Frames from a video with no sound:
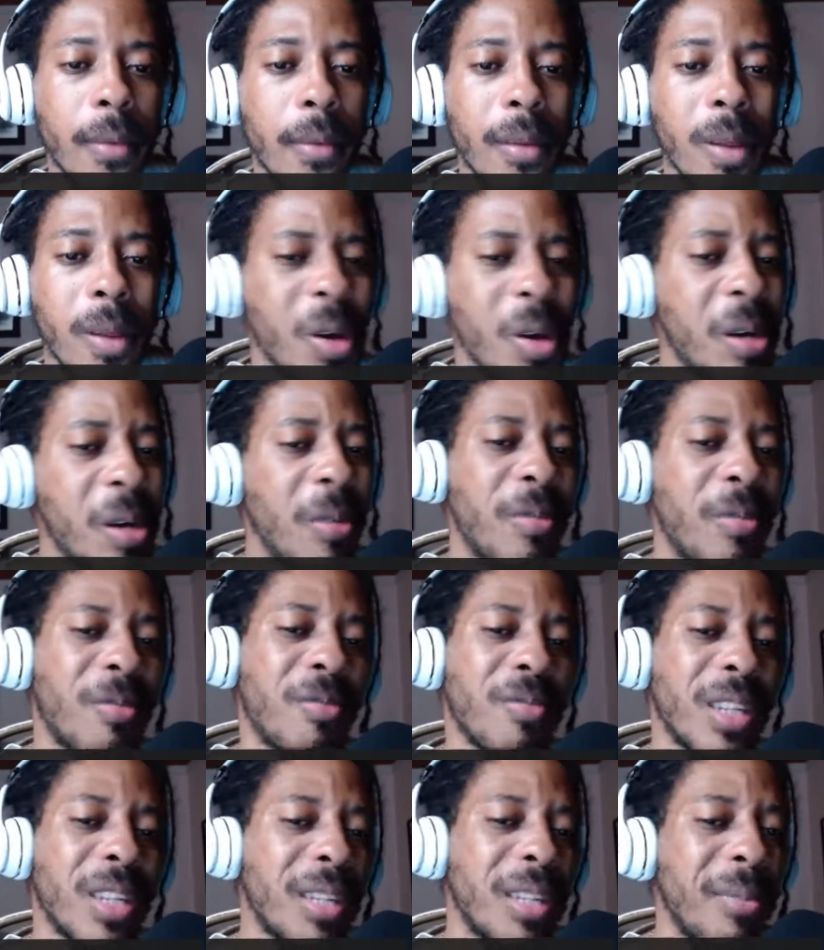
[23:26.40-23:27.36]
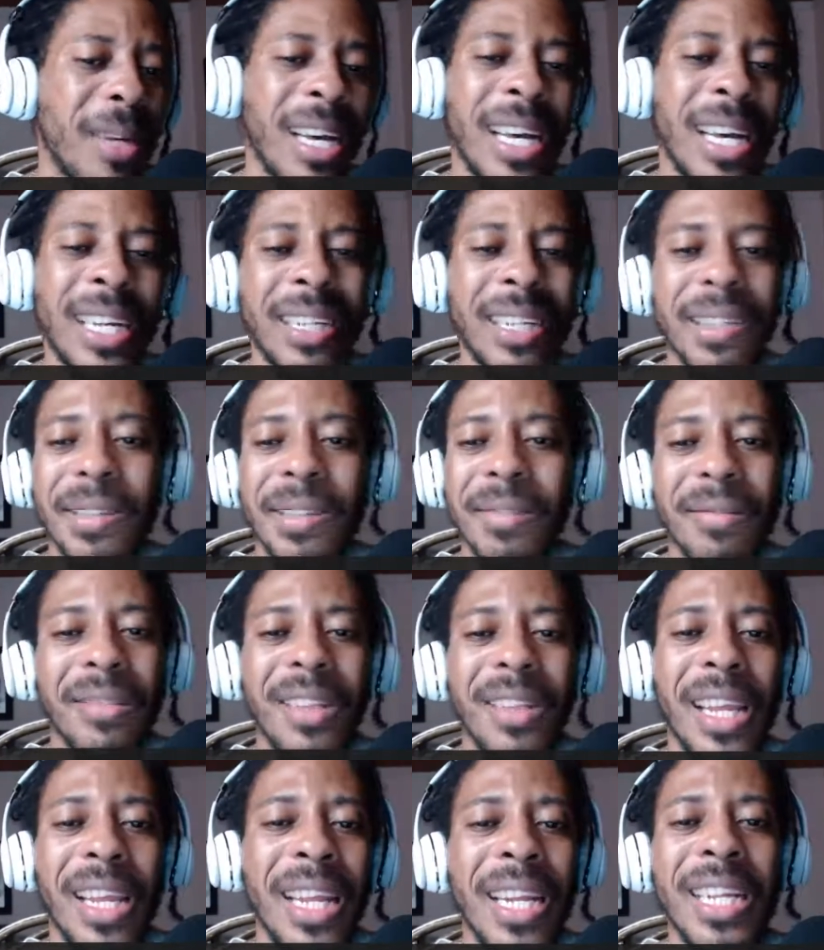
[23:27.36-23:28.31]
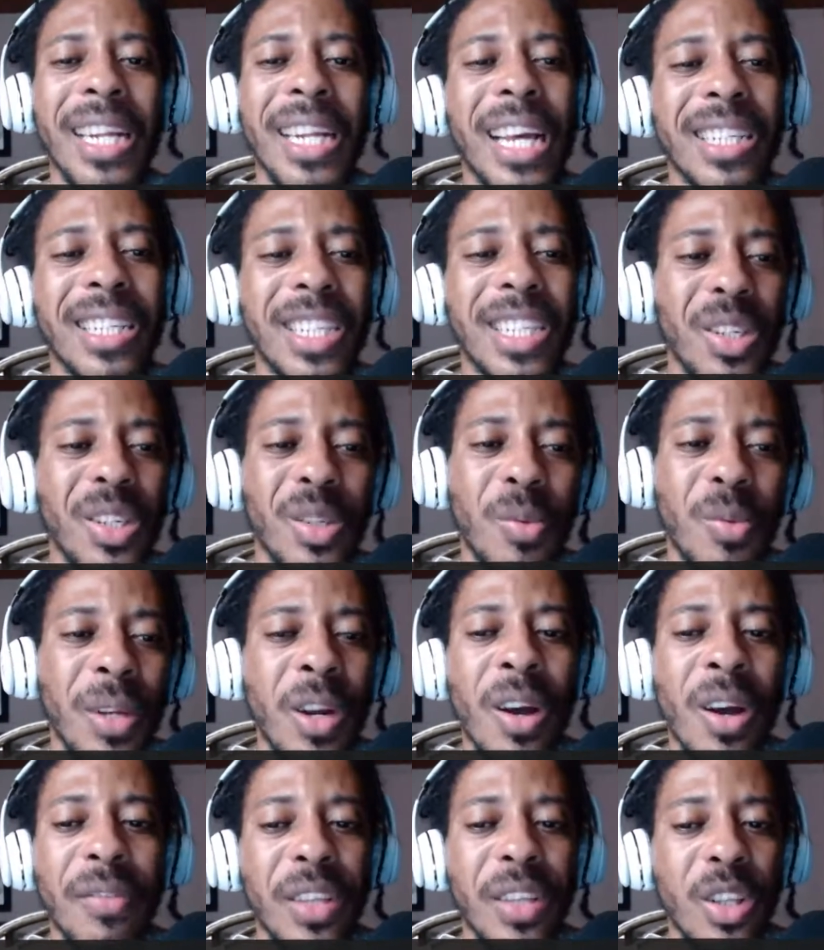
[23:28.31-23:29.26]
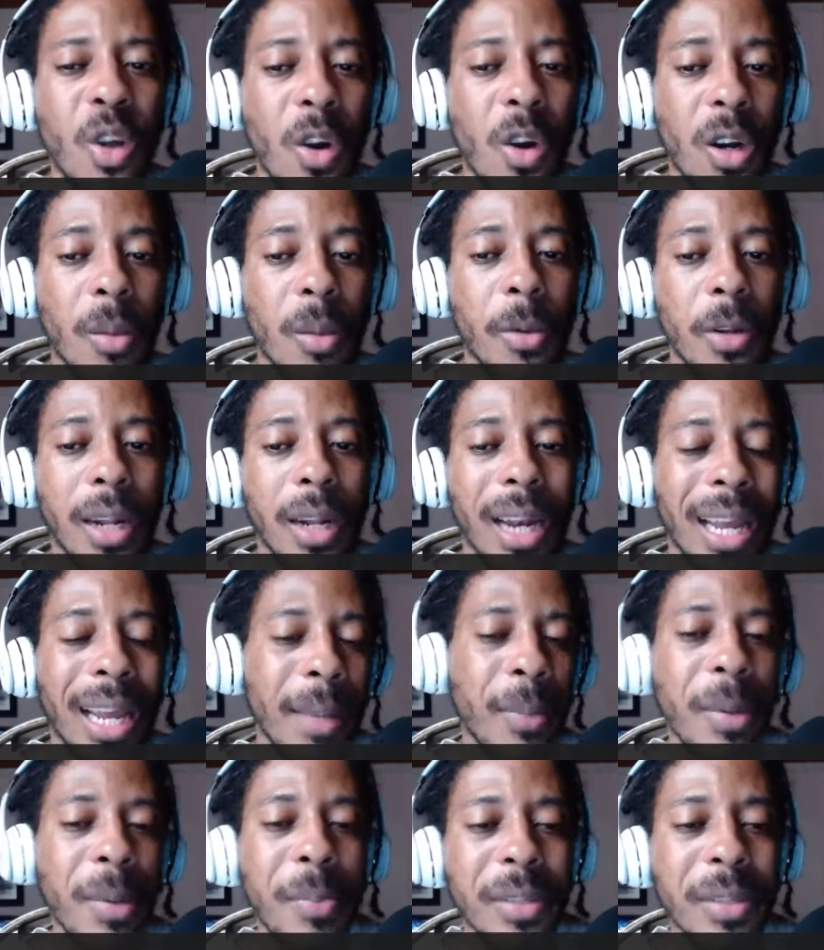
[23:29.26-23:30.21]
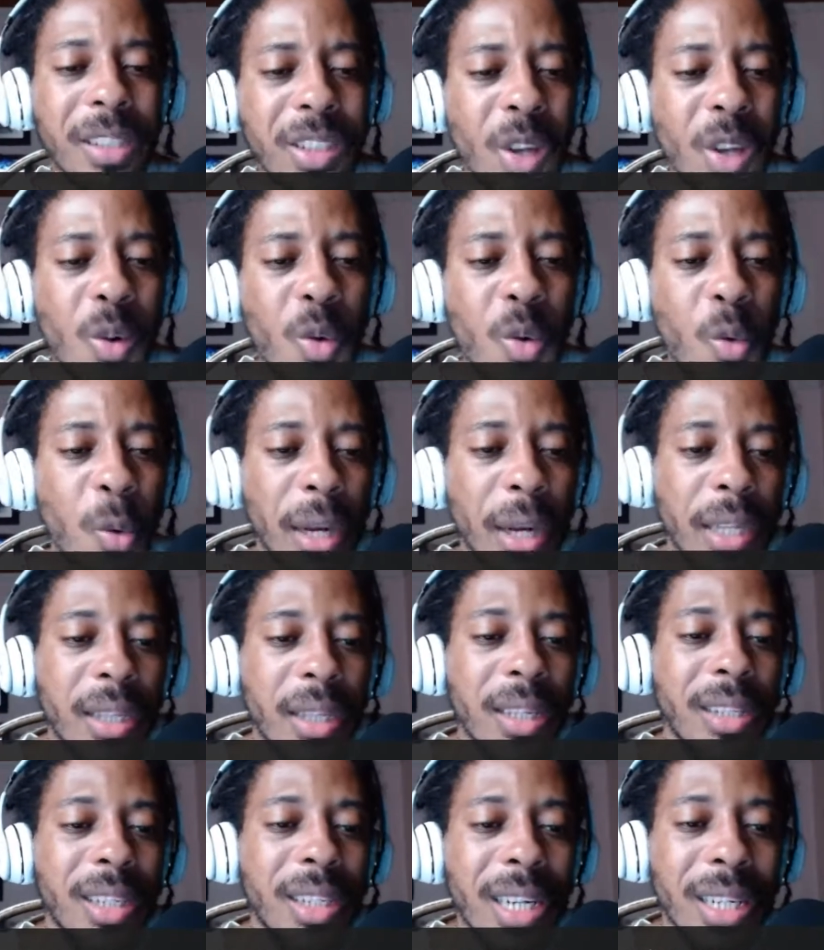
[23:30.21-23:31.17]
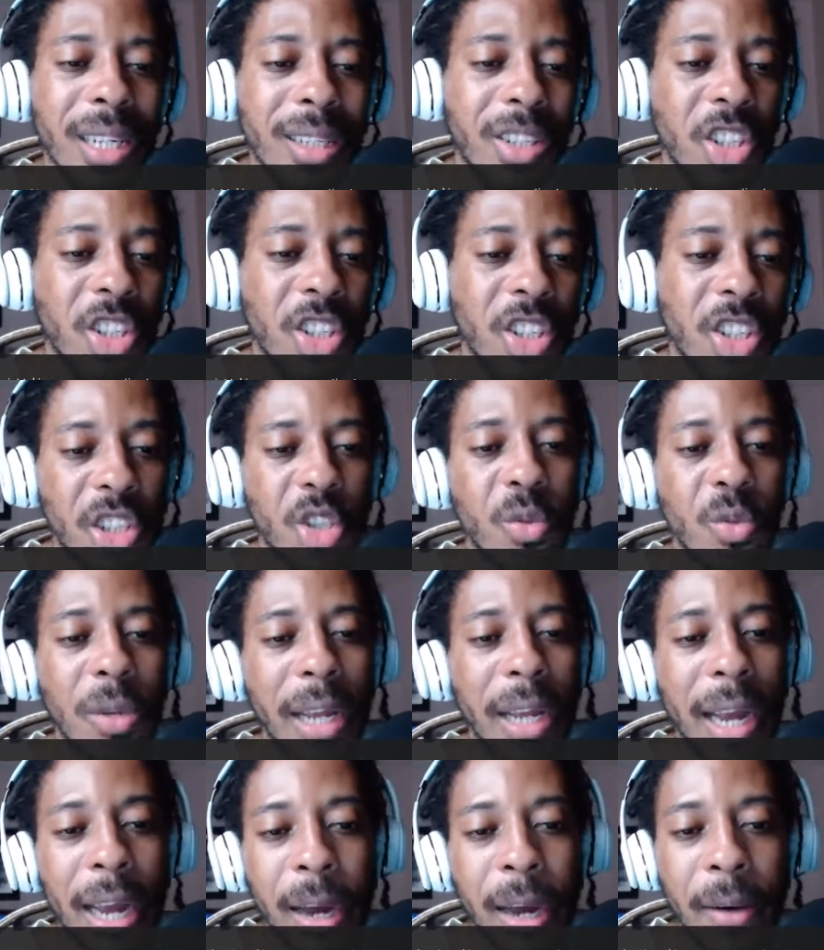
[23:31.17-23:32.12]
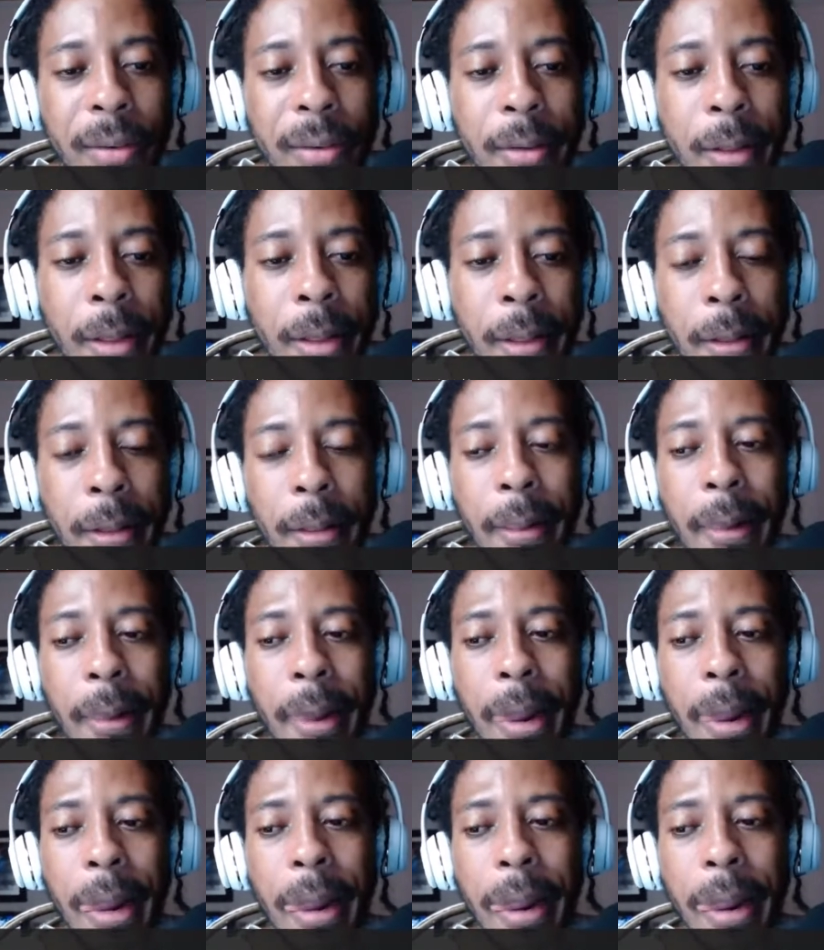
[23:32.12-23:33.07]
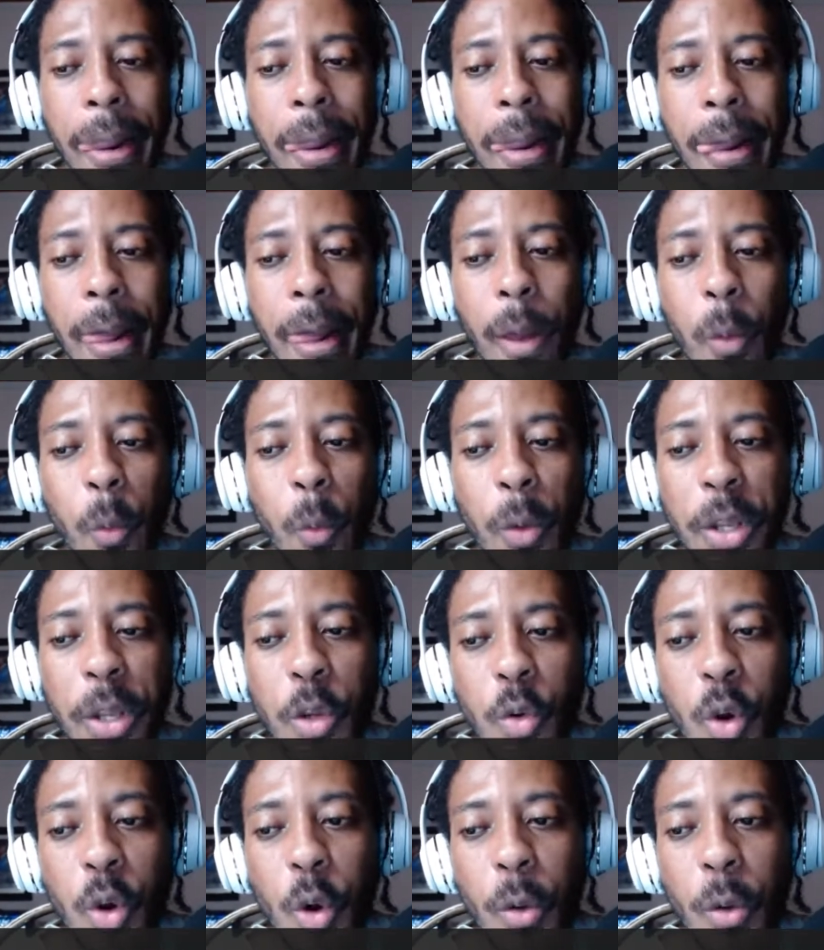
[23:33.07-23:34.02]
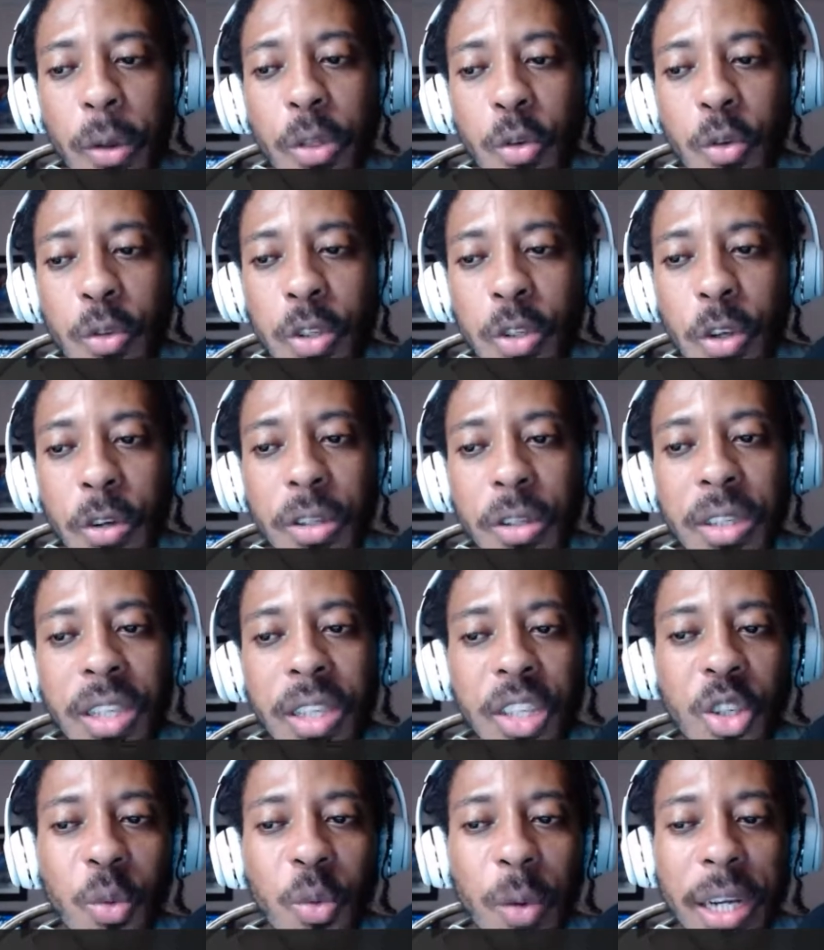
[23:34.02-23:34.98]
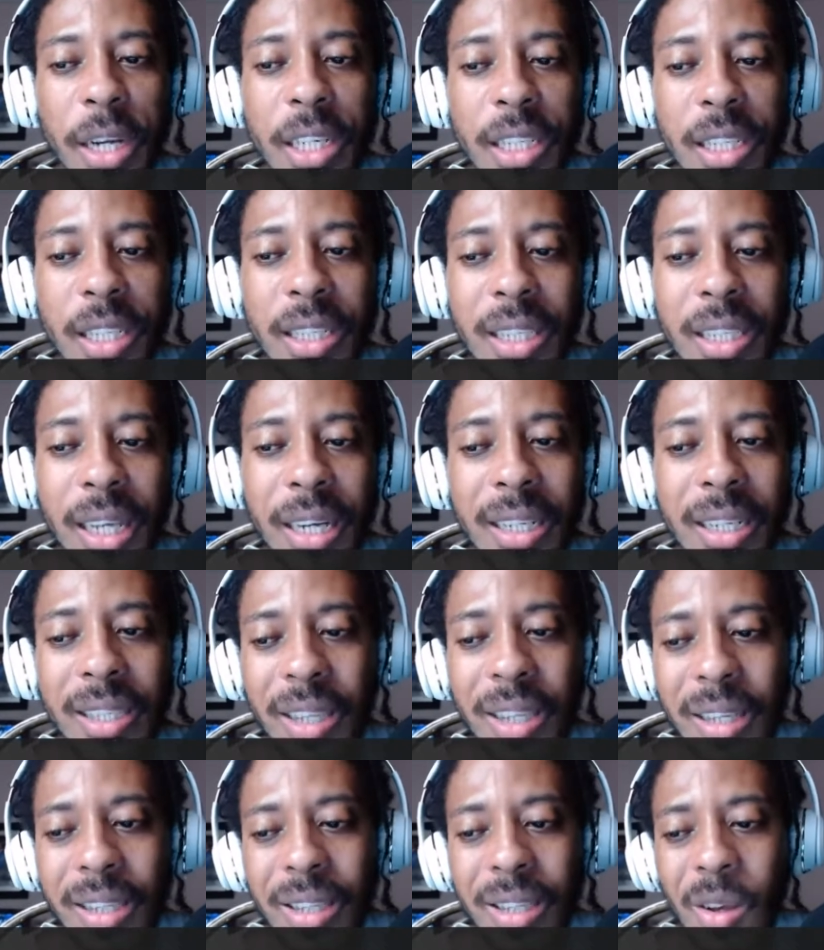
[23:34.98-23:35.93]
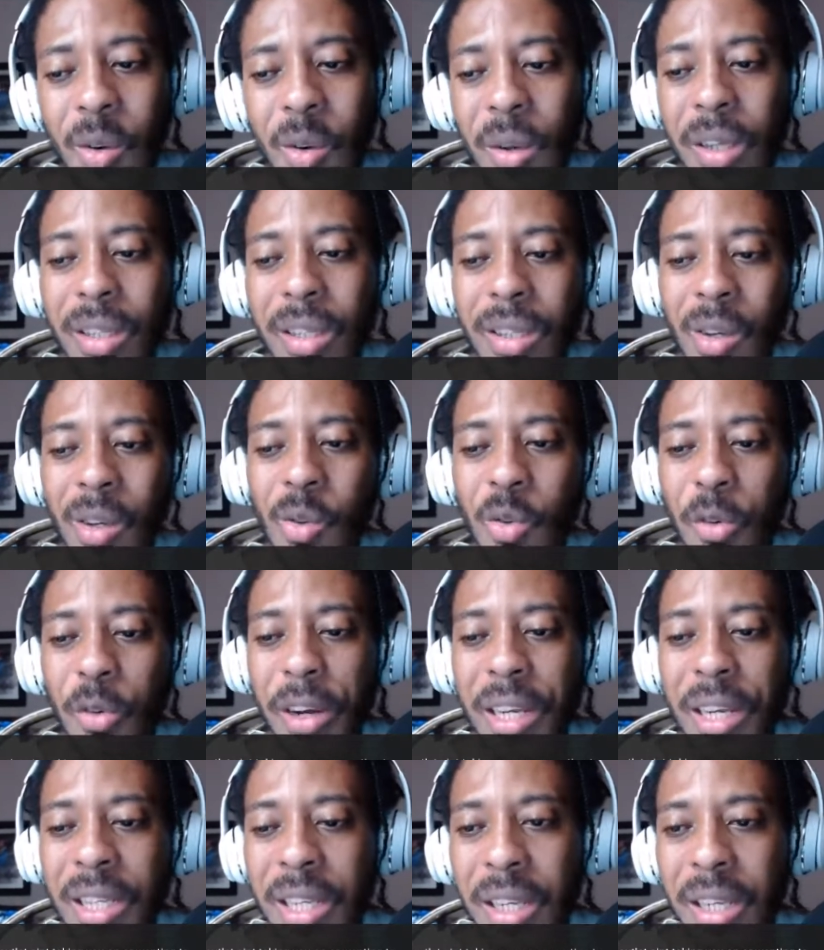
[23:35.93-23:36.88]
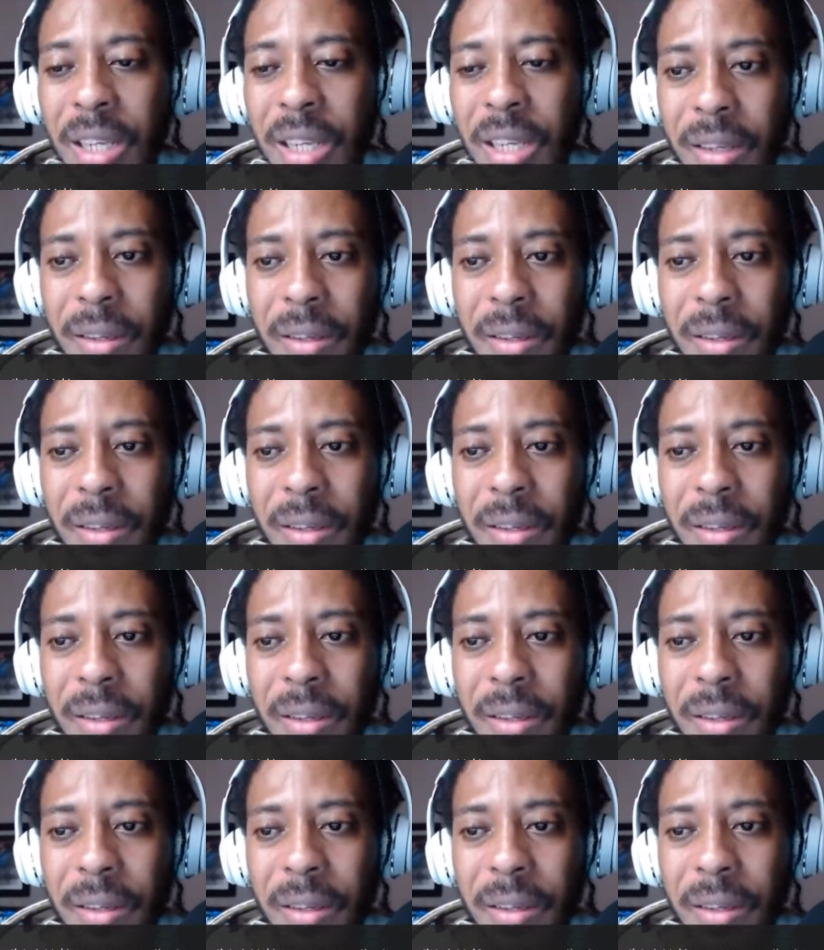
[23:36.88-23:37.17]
Well, man, it ain't that serious. We don't have to talk about that. Like, people so quick to just shut you down. when you go into certain situations, and it's so crazy.